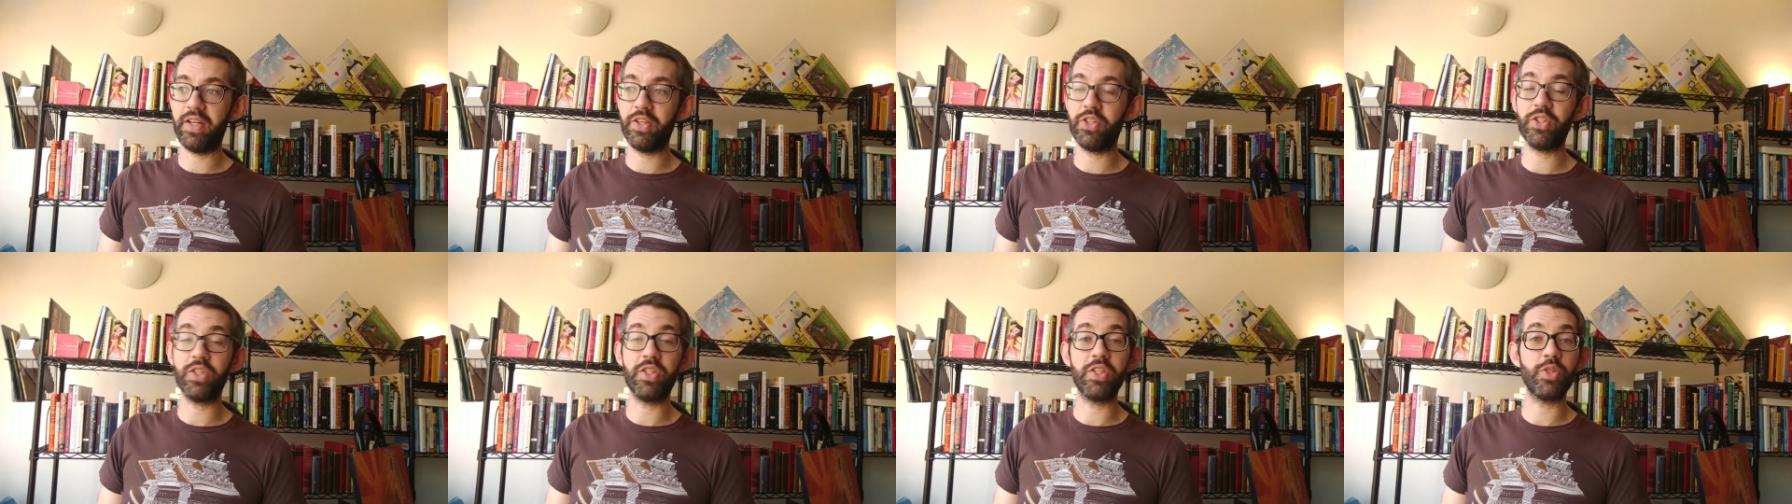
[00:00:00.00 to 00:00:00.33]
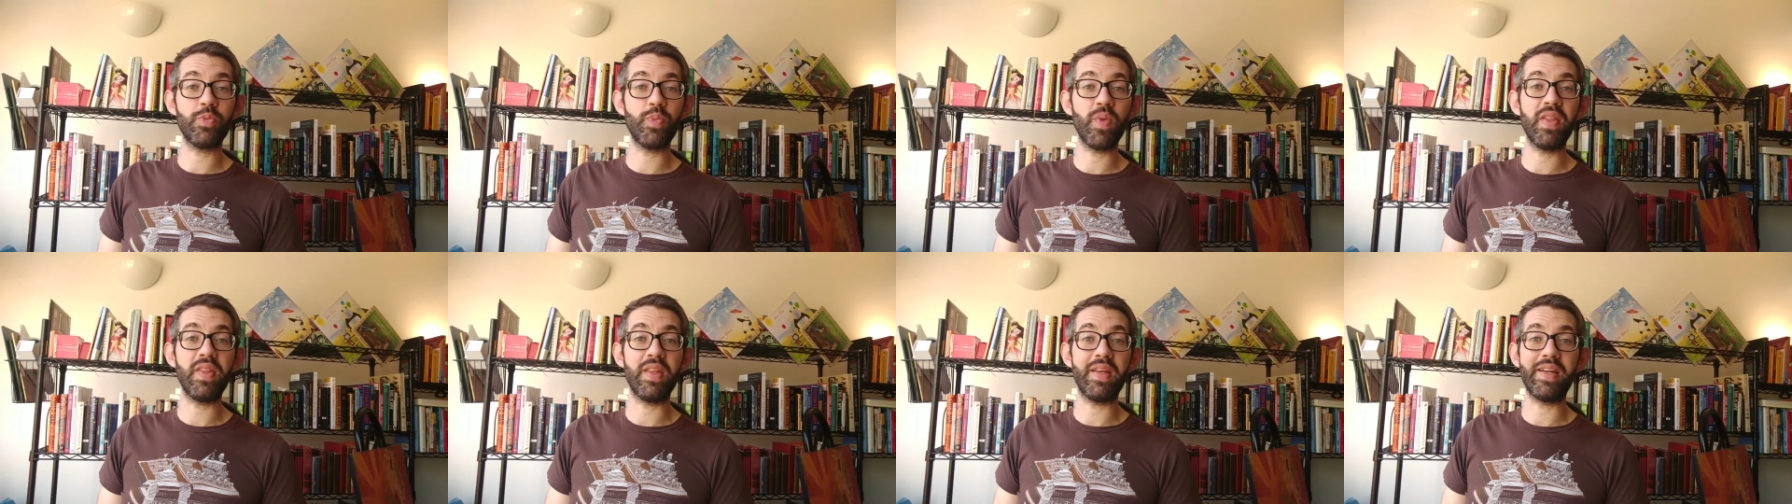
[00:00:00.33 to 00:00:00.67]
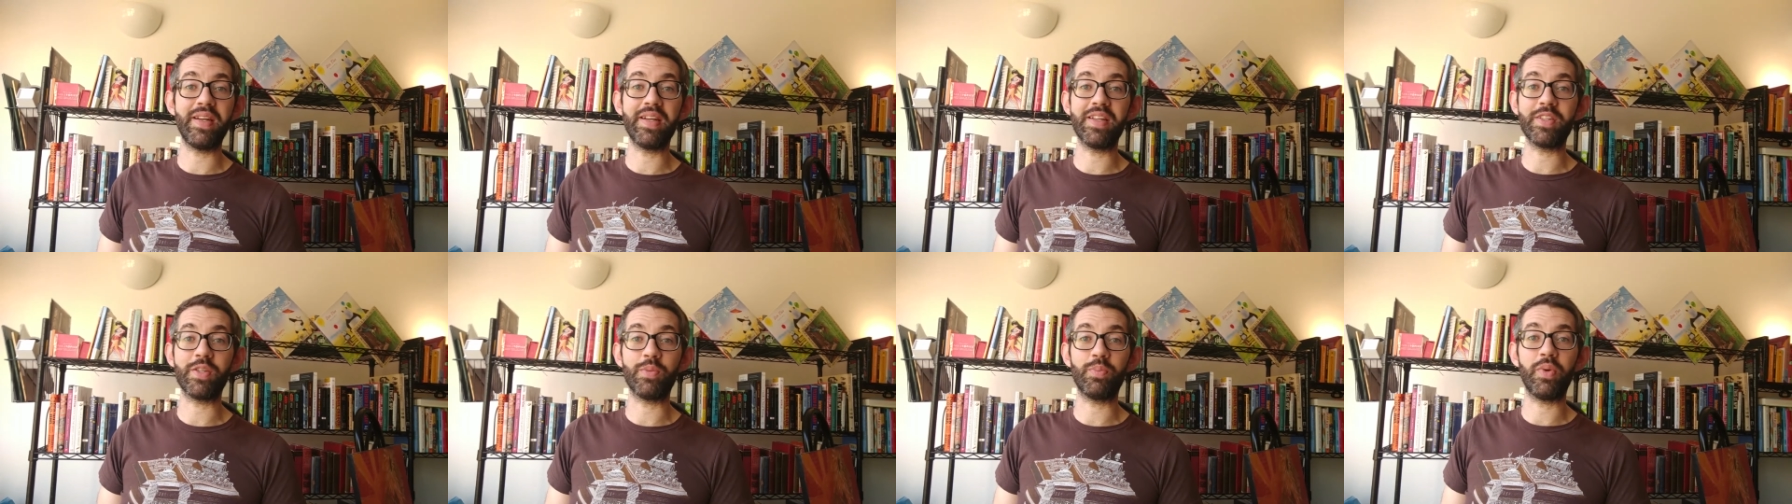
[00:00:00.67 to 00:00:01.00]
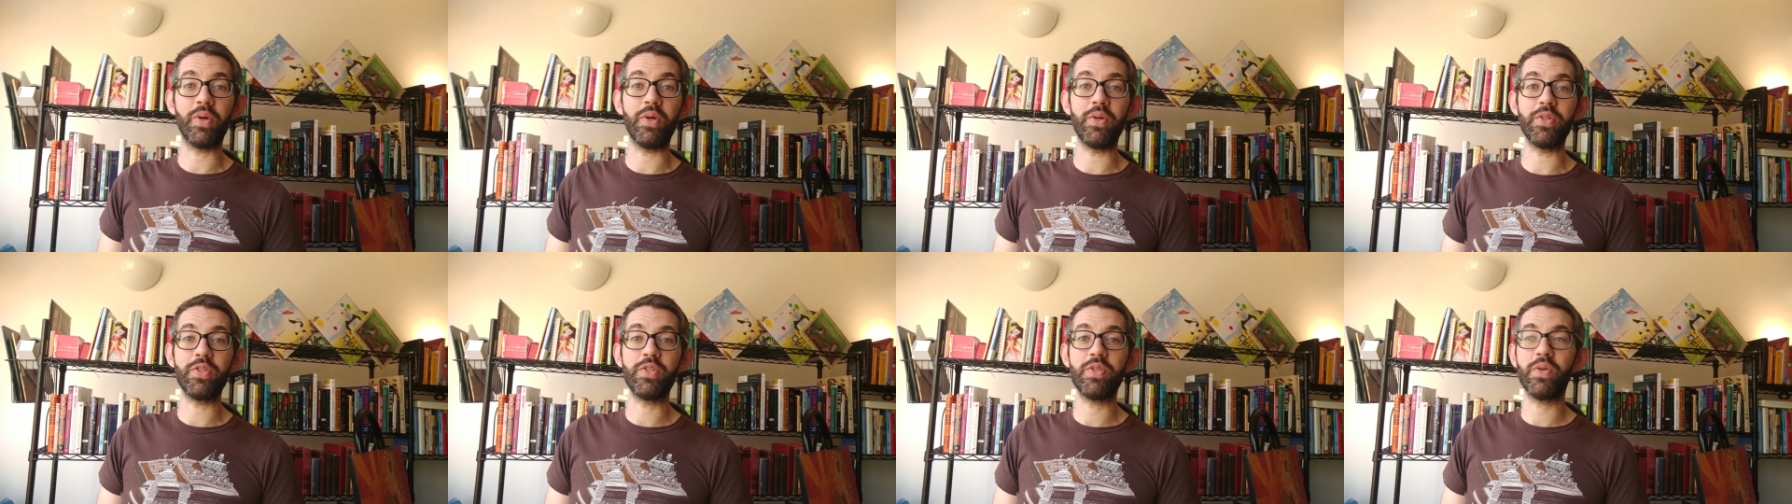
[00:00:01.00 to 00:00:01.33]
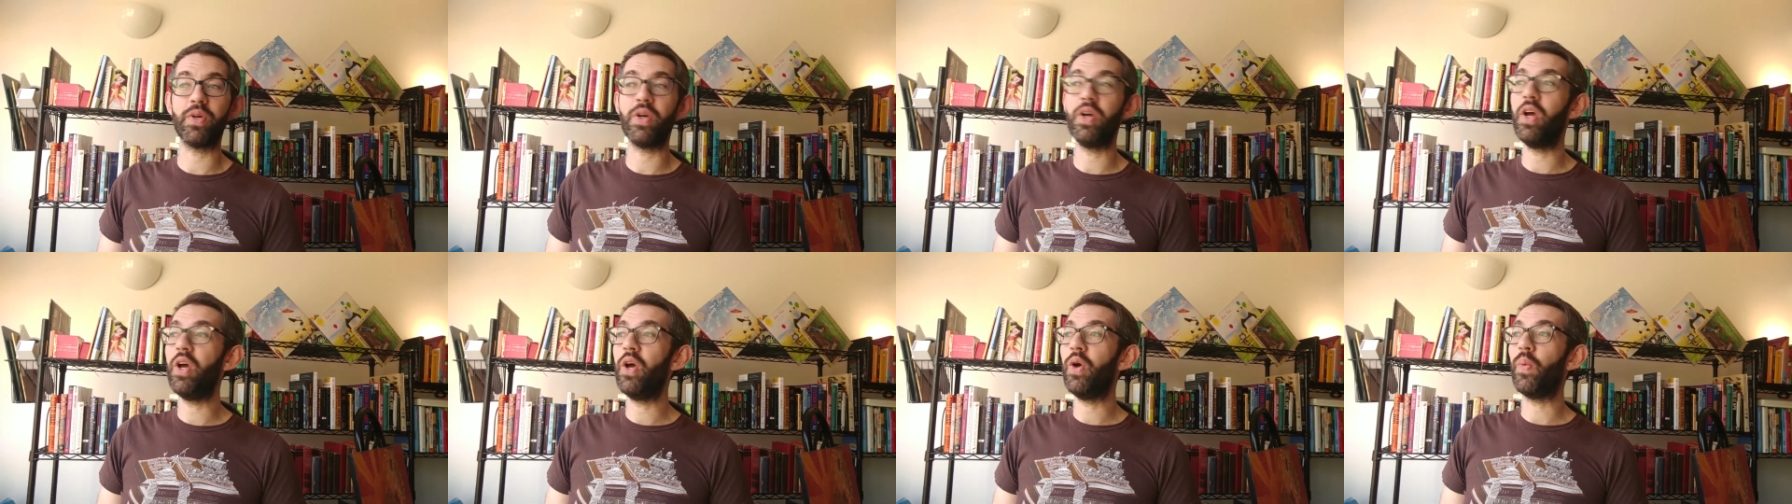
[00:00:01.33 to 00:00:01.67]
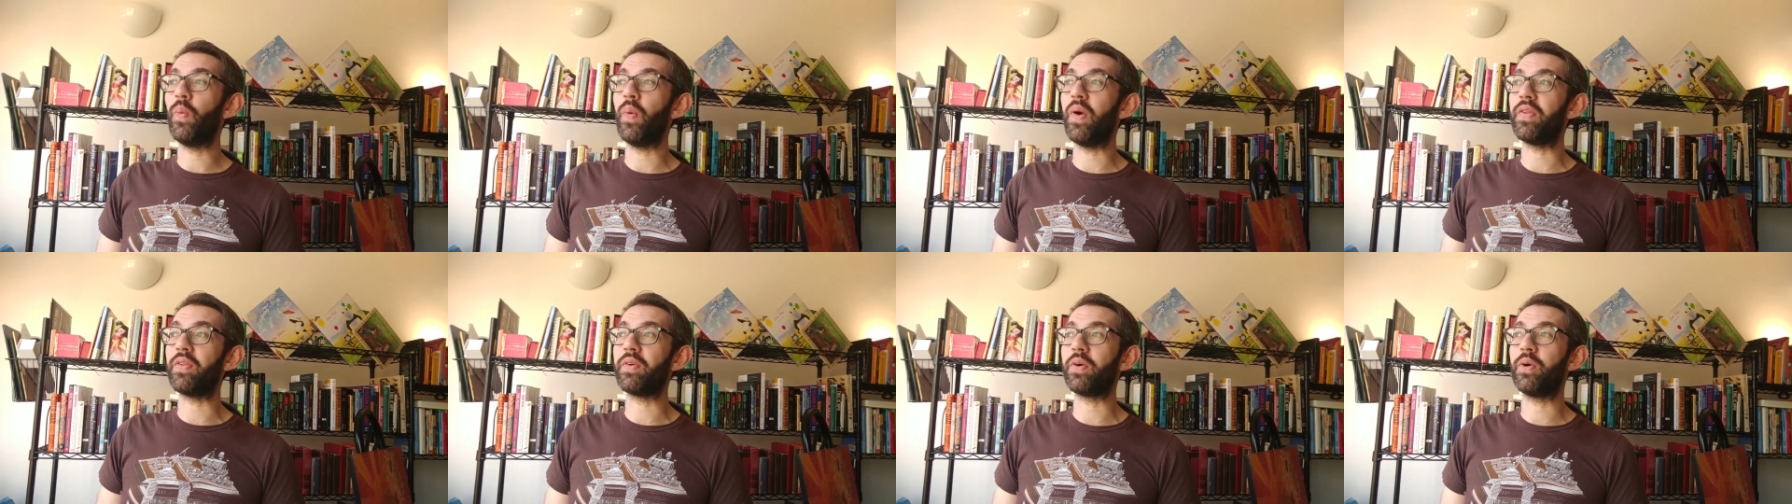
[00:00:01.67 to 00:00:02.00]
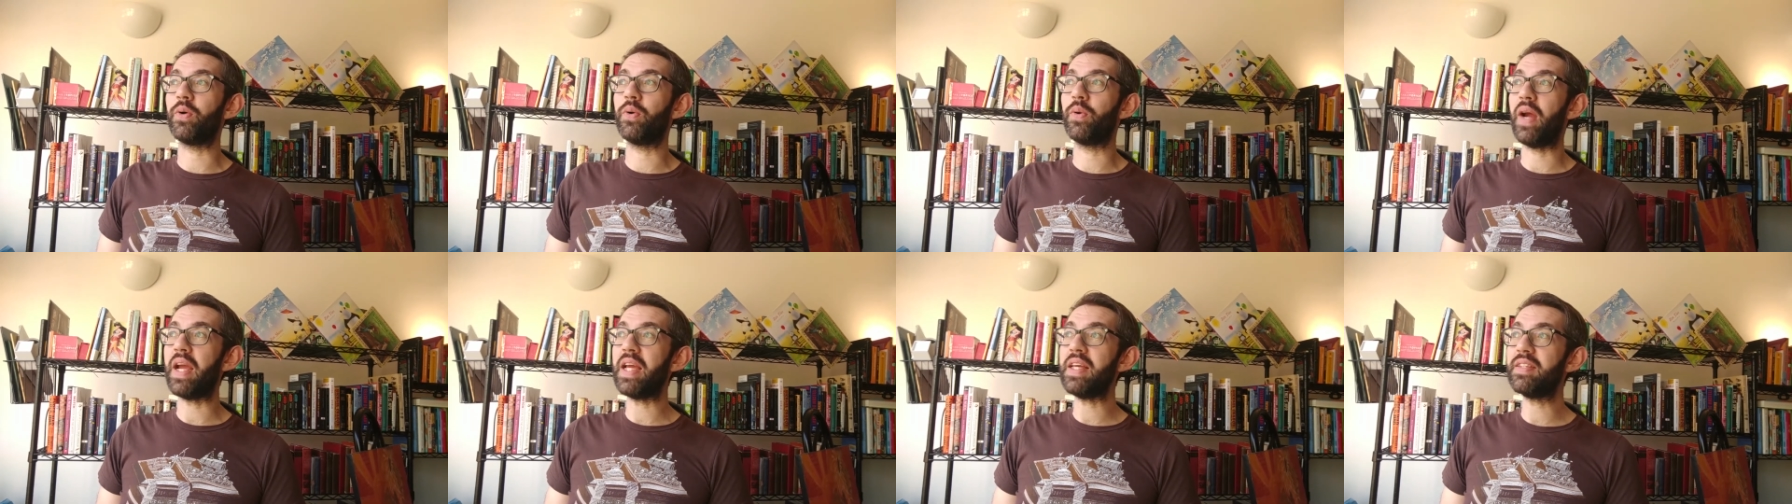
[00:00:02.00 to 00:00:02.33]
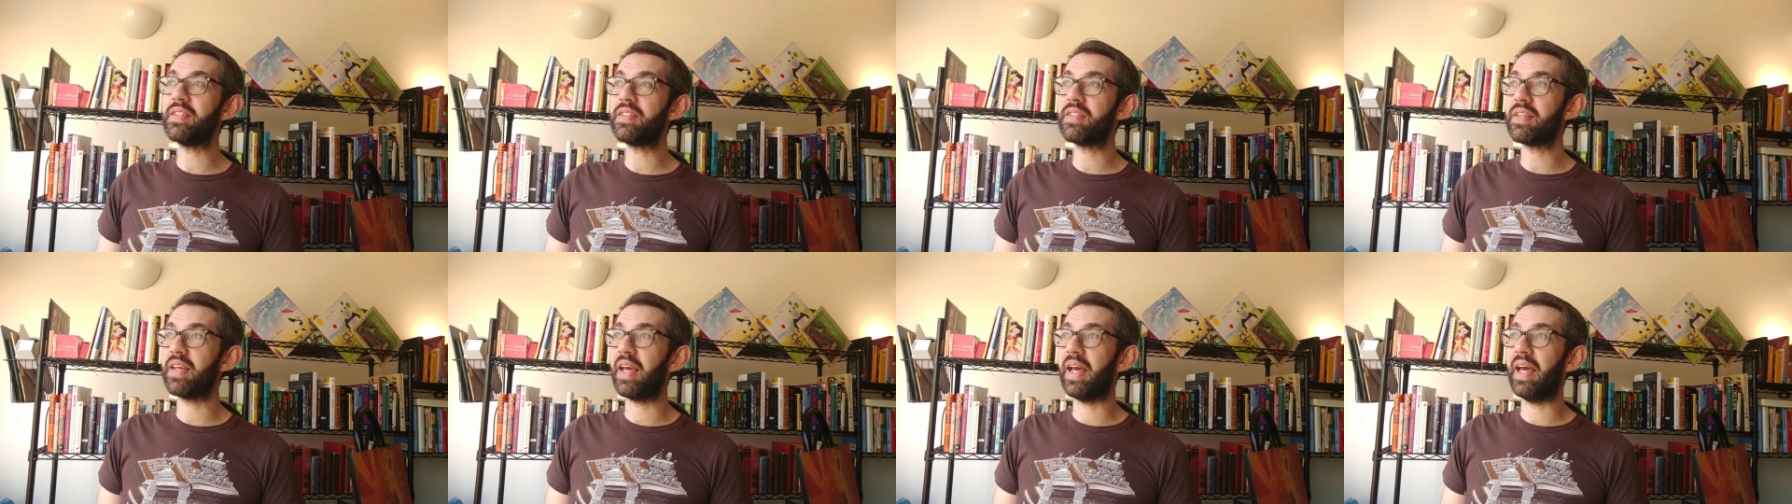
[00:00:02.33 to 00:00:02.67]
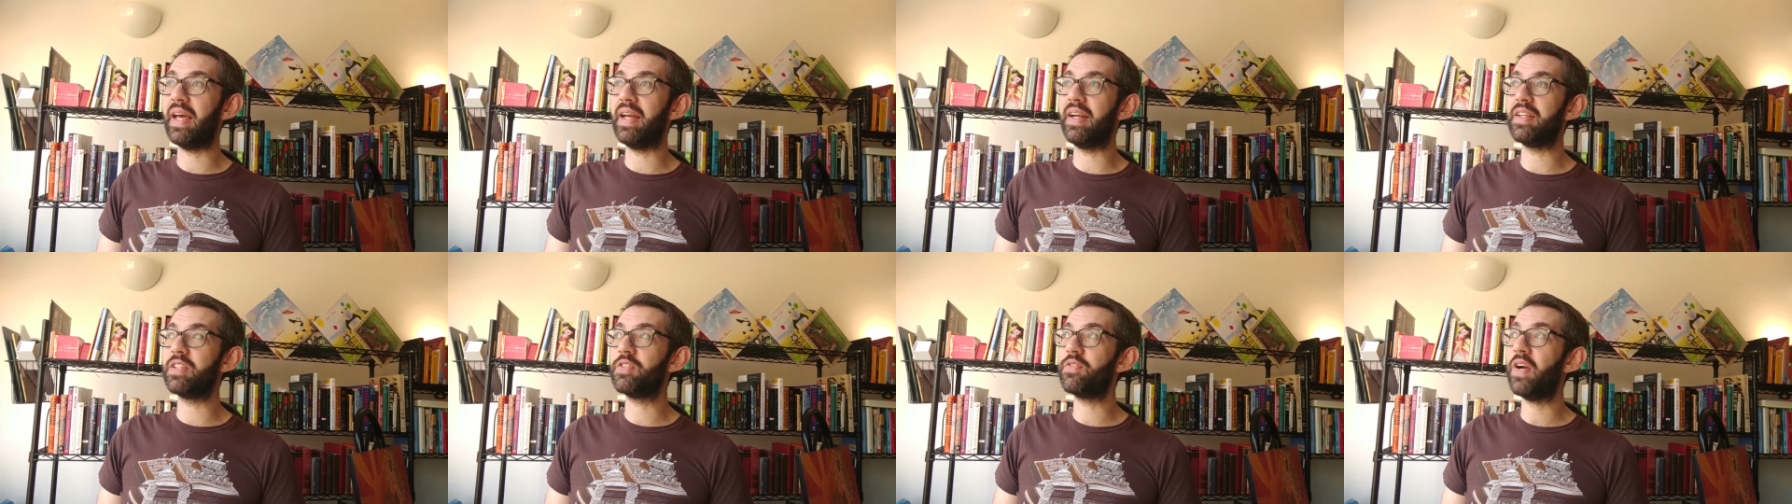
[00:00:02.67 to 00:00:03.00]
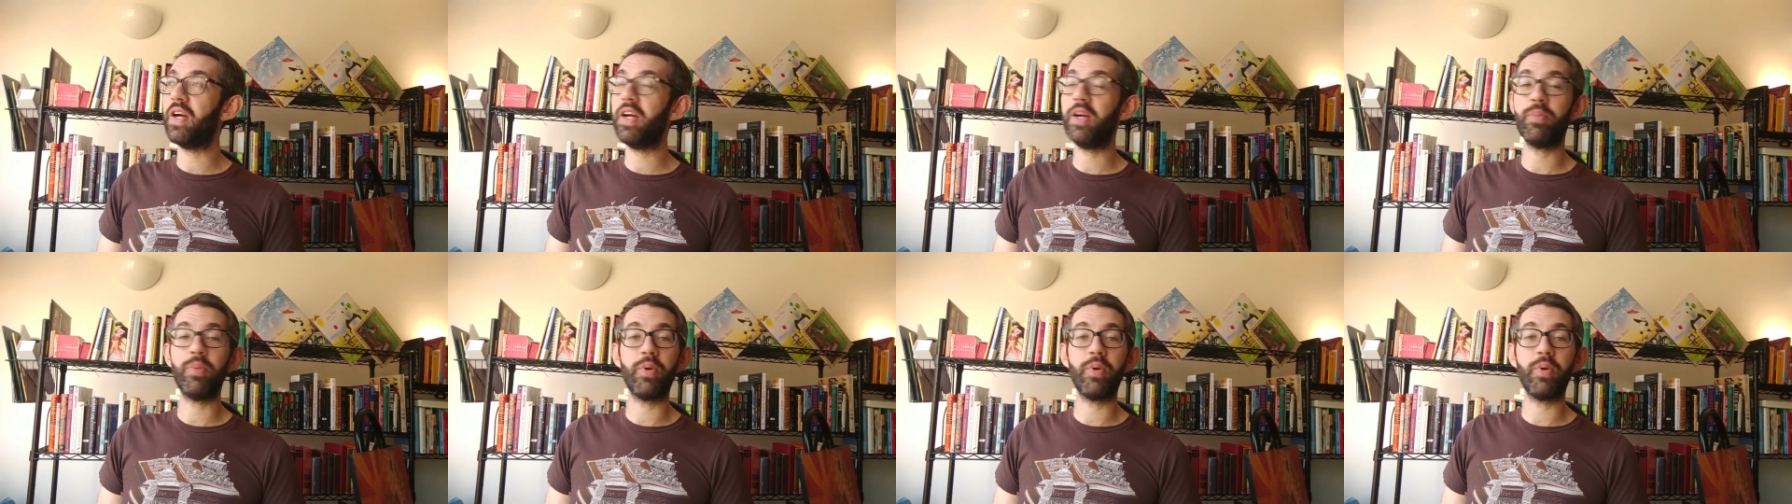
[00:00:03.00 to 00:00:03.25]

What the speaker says: assures me that it is approached with grace and it's very